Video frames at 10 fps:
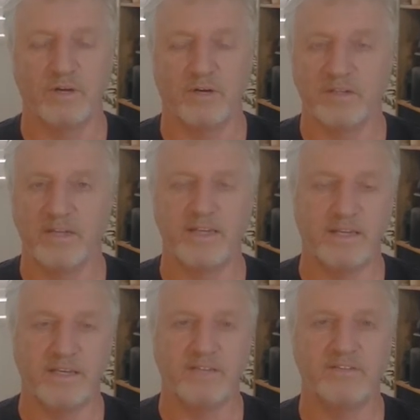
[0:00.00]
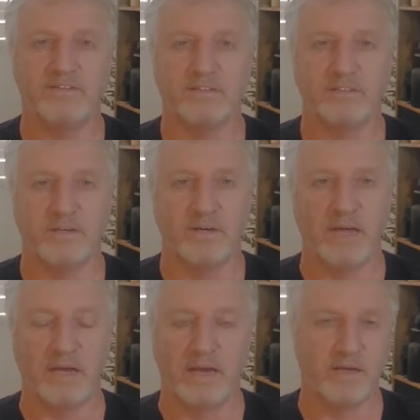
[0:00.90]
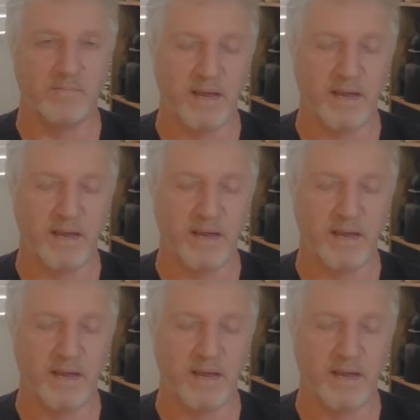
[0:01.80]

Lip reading: on their kids and